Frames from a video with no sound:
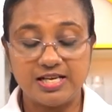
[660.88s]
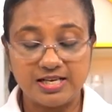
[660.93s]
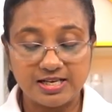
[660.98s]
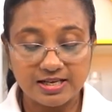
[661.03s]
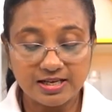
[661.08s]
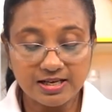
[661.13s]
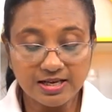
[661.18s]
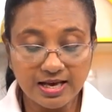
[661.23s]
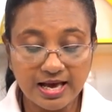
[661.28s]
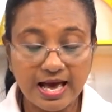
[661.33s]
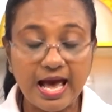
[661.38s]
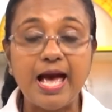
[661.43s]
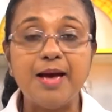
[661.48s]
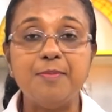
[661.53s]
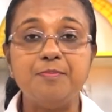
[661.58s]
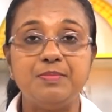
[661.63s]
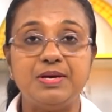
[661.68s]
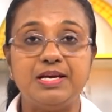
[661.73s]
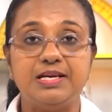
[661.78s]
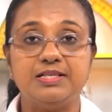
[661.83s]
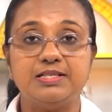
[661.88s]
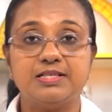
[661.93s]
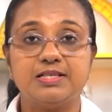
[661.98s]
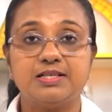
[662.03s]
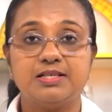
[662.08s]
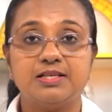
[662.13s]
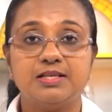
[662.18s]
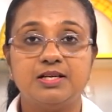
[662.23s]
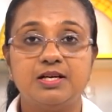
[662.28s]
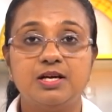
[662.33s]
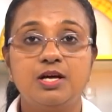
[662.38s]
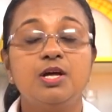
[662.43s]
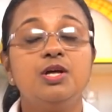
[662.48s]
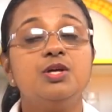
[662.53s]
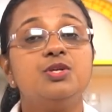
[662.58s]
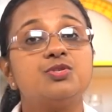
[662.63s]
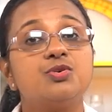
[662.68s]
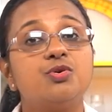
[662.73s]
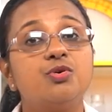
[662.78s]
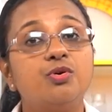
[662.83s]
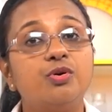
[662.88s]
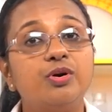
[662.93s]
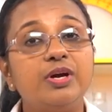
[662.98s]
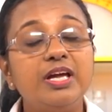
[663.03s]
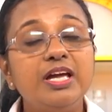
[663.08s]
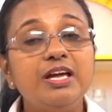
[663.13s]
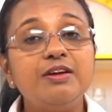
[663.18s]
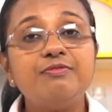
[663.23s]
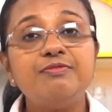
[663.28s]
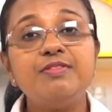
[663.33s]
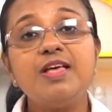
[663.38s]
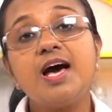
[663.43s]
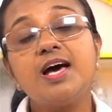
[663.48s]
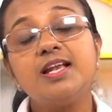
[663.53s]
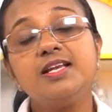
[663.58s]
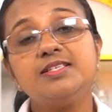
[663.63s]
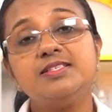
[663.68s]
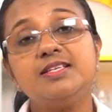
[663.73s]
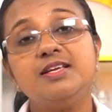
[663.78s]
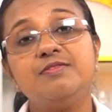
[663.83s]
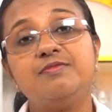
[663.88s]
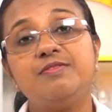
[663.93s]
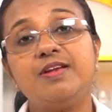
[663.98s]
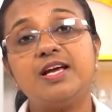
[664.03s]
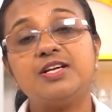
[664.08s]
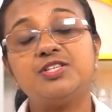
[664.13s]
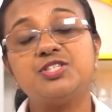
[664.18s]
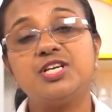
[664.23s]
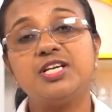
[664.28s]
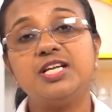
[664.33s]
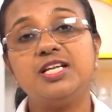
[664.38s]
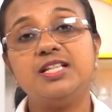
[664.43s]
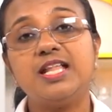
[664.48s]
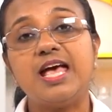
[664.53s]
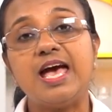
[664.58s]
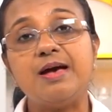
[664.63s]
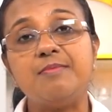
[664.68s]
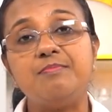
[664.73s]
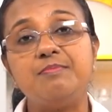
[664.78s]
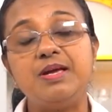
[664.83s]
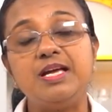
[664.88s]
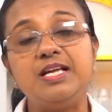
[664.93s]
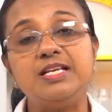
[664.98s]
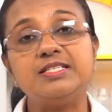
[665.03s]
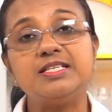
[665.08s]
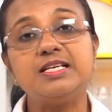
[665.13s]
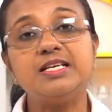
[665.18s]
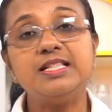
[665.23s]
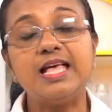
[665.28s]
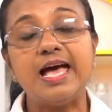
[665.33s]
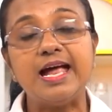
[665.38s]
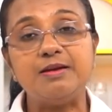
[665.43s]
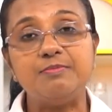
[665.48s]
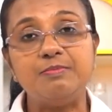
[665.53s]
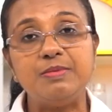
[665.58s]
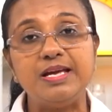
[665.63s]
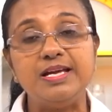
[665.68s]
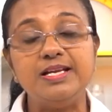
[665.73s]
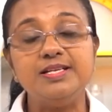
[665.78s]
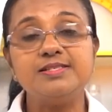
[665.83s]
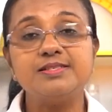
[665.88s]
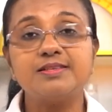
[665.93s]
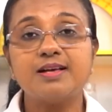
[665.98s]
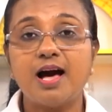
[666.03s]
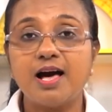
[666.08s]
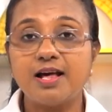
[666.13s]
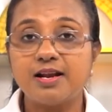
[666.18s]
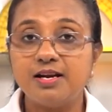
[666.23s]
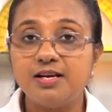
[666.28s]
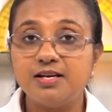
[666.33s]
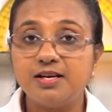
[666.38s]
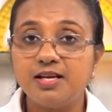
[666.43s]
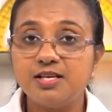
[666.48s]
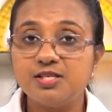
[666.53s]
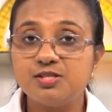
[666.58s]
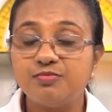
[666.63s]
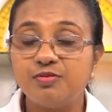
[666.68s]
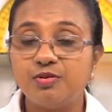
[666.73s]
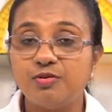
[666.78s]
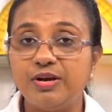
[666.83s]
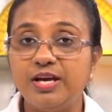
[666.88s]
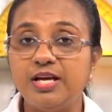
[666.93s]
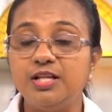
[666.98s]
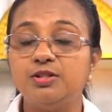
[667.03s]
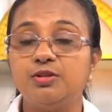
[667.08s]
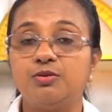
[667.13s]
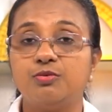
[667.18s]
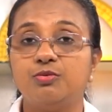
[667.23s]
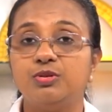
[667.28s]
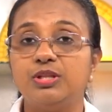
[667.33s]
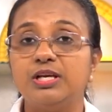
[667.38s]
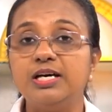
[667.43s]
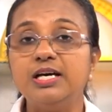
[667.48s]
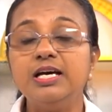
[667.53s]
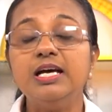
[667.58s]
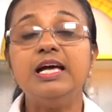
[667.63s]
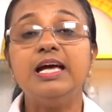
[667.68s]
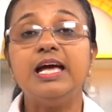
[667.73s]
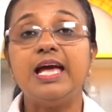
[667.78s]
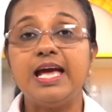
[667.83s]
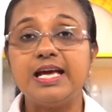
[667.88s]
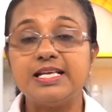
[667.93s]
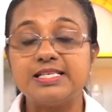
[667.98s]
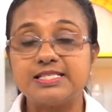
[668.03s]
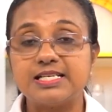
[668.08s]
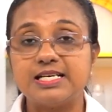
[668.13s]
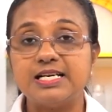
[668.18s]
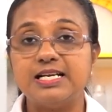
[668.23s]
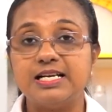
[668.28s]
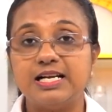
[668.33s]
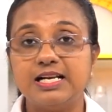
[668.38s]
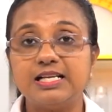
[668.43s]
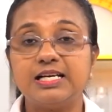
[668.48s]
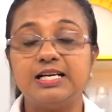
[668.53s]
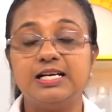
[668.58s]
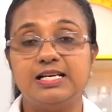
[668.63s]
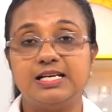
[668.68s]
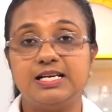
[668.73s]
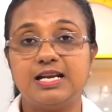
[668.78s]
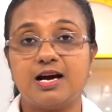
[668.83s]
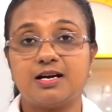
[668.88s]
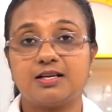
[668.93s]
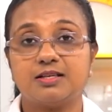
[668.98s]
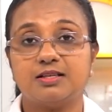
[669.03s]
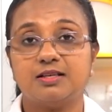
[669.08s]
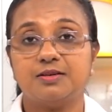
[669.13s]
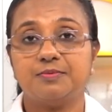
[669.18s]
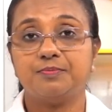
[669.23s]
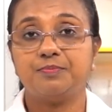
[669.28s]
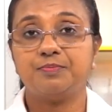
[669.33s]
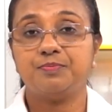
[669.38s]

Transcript: in the ammeter. So, if there is deflection in the ammeter, that means current is flowing through the external conductor.